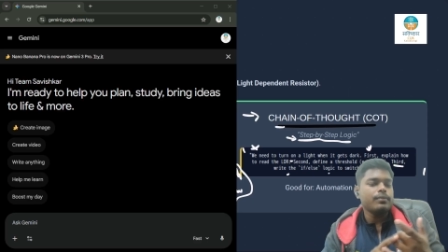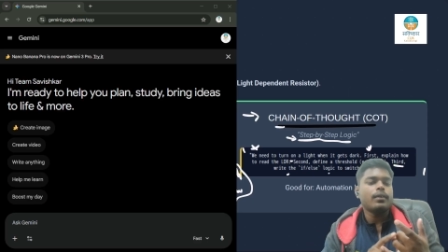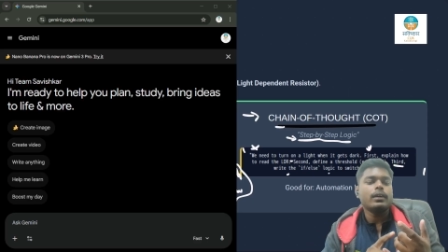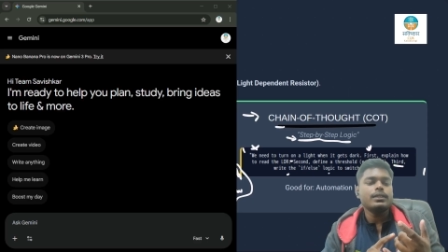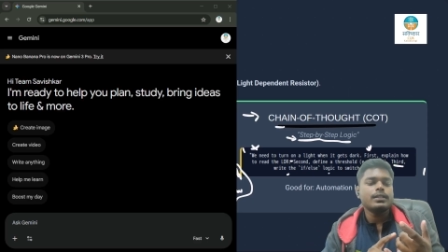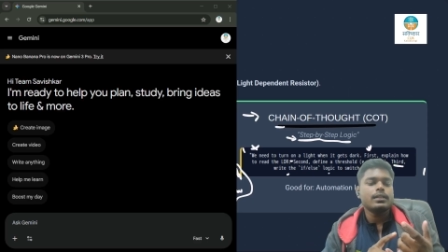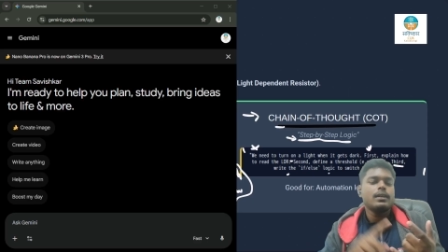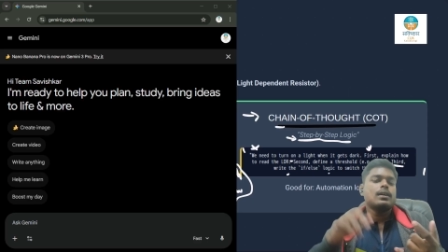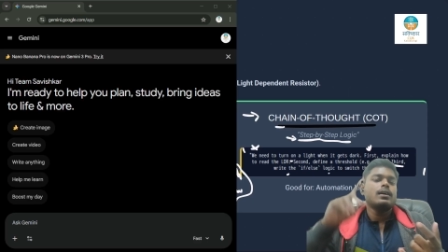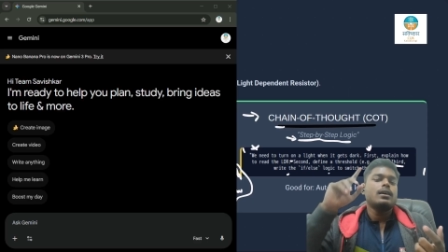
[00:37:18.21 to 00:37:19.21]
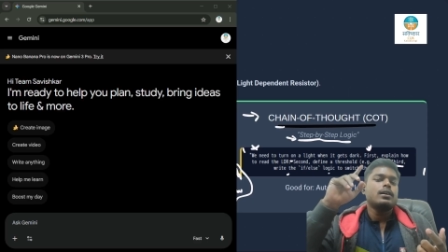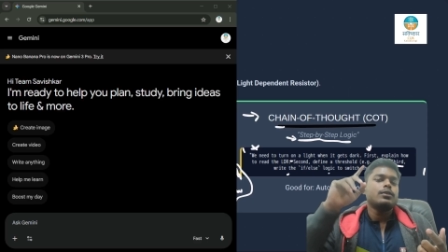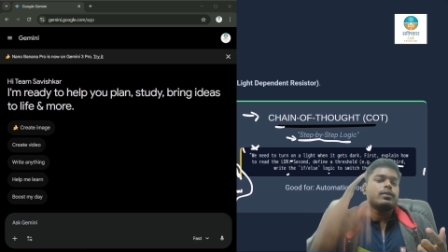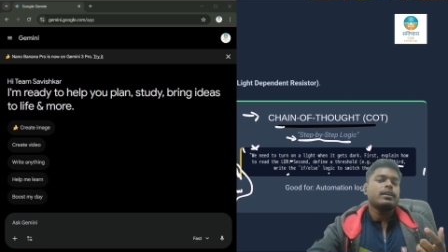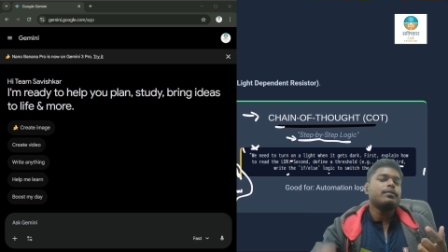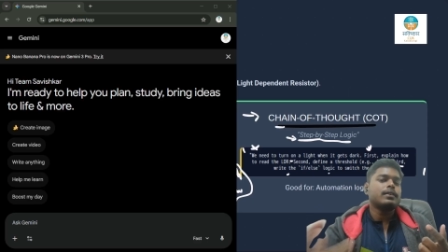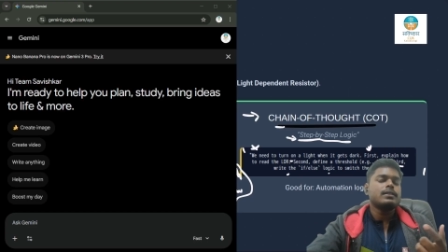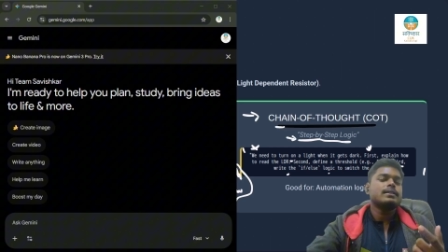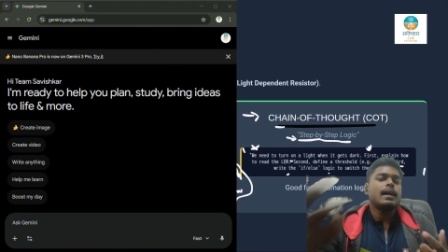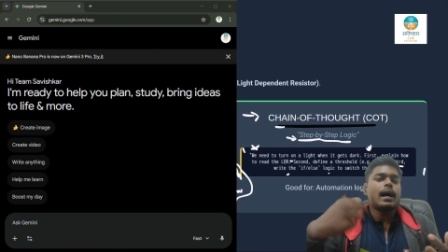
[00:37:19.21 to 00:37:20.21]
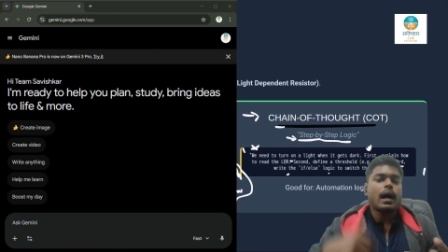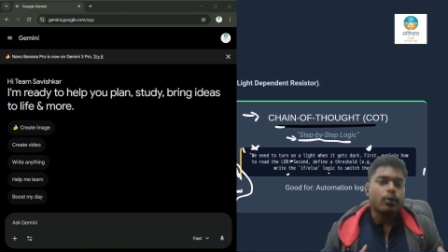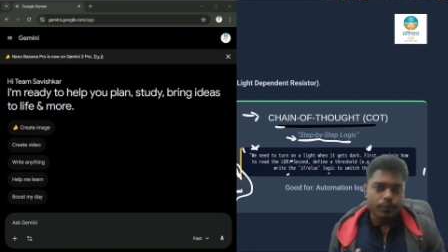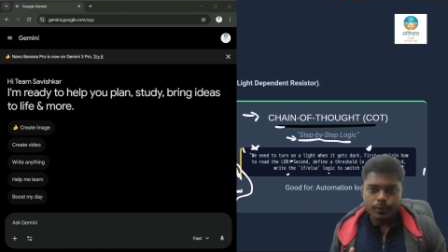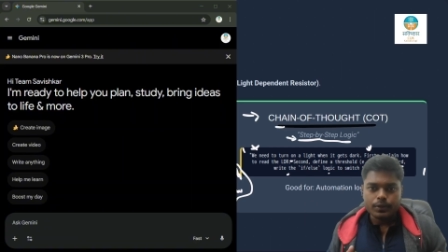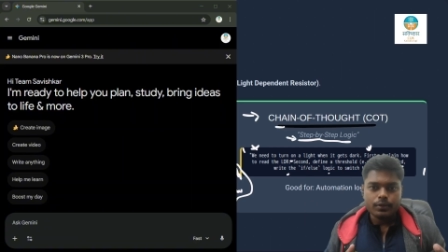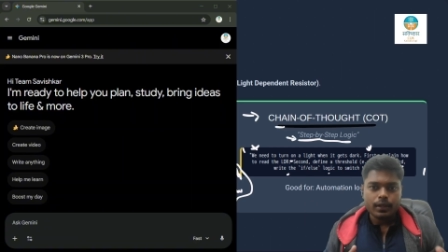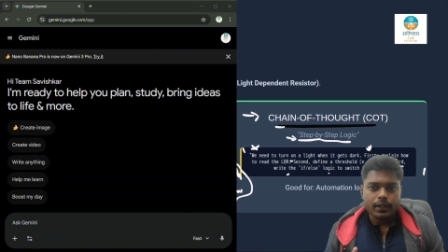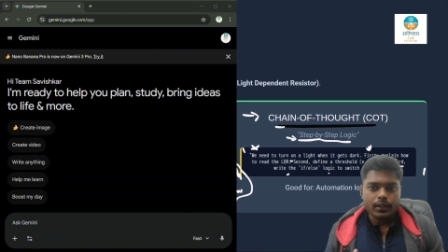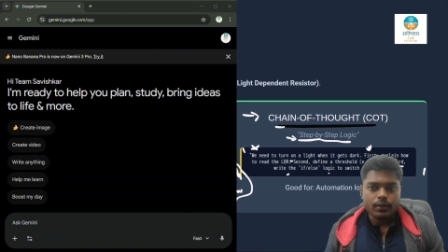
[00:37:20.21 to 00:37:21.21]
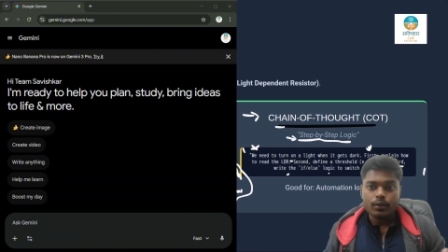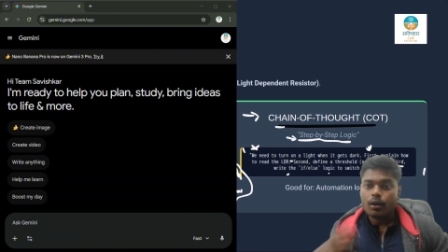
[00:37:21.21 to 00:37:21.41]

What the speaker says: we want to give us the output, right?